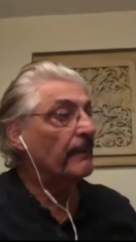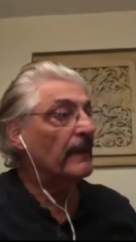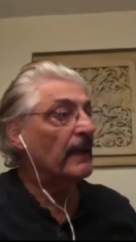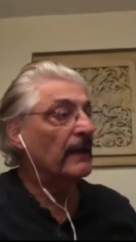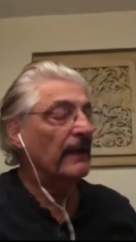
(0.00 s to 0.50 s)

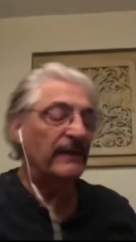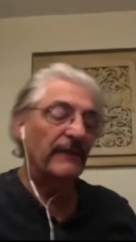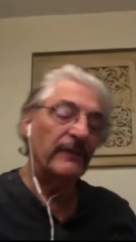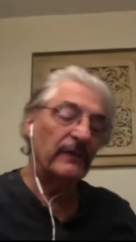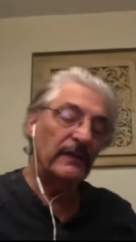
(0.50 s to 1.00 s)
they had
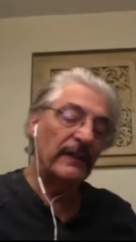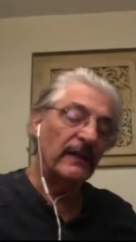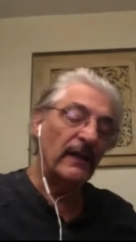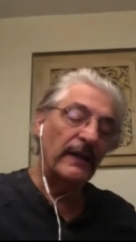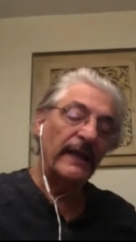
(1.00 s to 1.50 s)
different
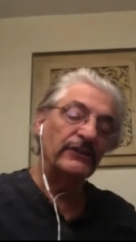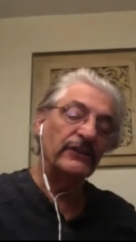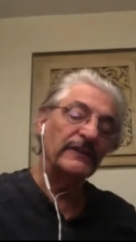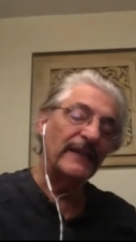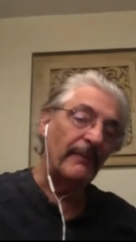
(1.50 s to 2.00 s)
incarnations
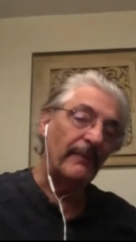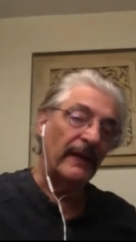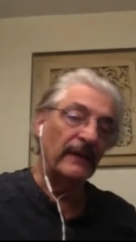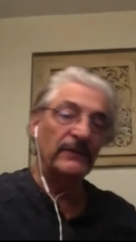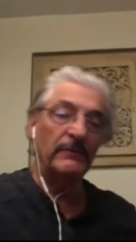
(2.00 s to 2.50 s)
of that
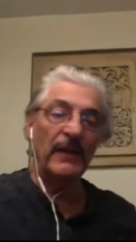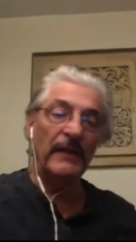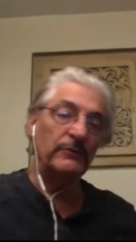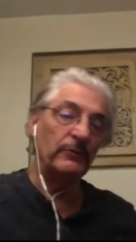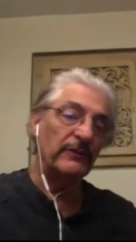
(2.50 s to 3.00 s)
band.
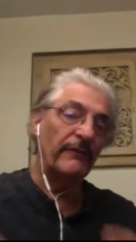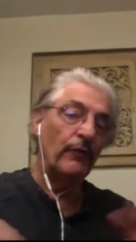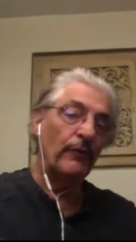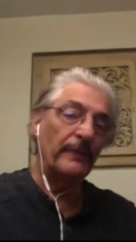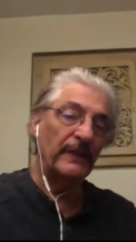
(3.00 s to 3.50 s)
Sometimes it was a
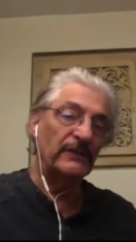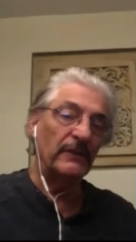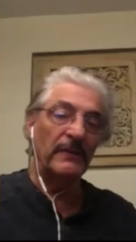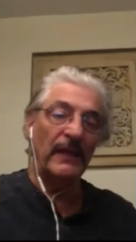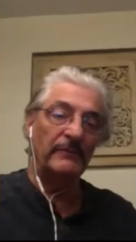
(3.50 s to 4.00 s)
four piece,
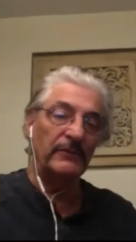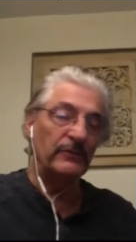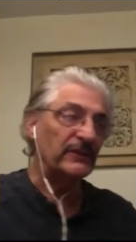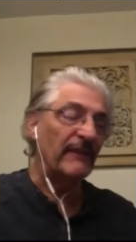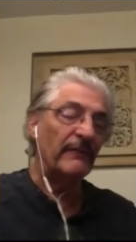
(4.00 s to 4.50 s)
sometimes it was
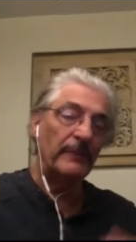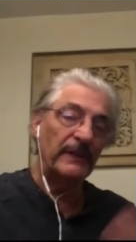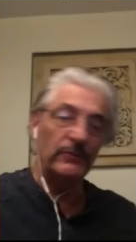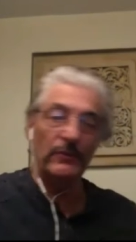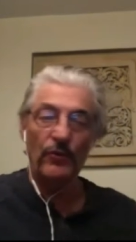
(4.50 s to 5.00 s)
seven
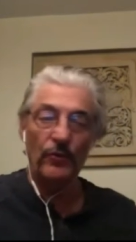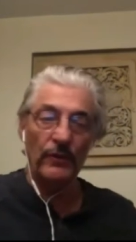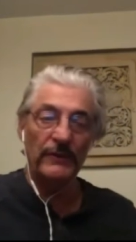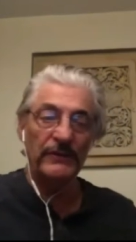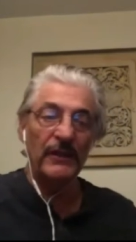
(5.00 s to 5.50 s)
piece with
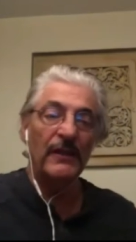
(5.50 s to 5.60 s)
horns.